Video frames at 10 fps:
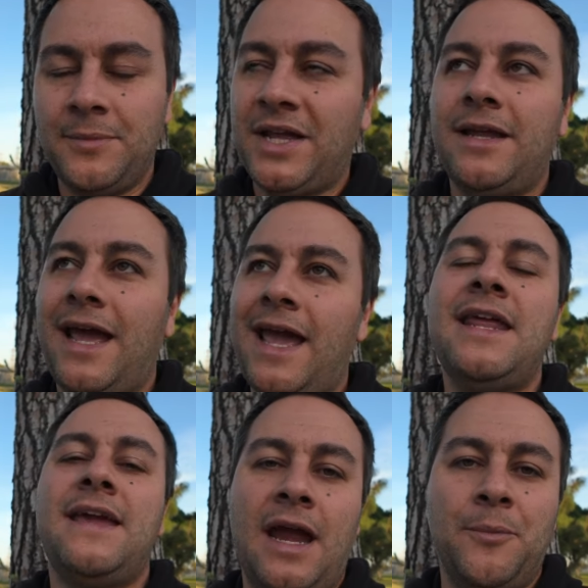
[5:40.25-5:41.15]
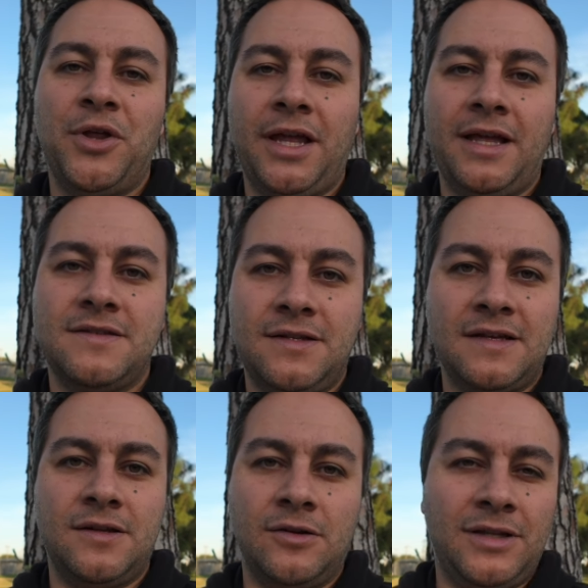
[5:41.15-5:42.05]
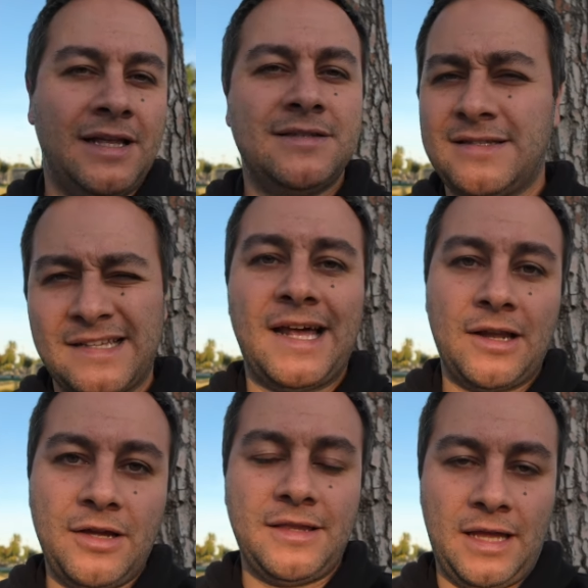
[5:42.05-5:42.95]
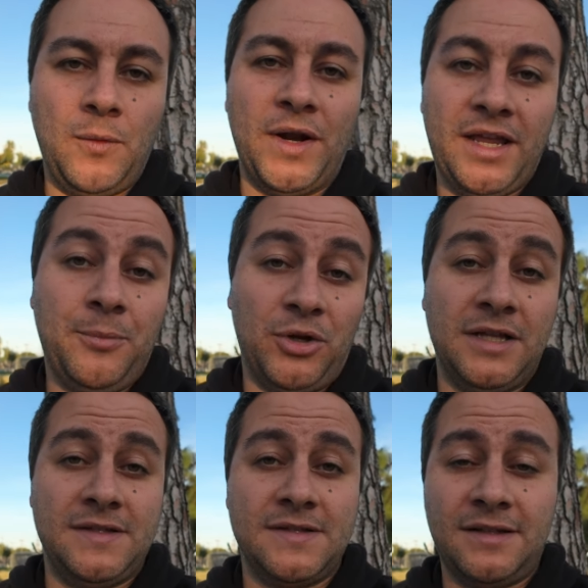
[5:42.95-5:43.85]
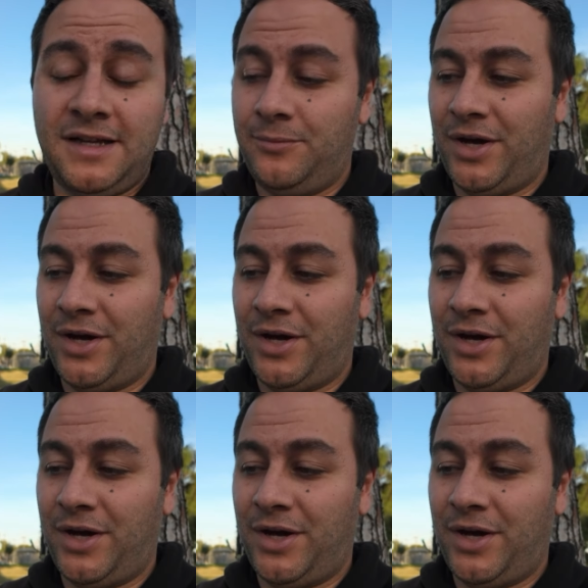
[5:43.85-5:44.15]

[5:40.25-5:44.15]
I mean, any camera that gets dust on their lenses, that's not a good thing. You wanna keep your lenses clean,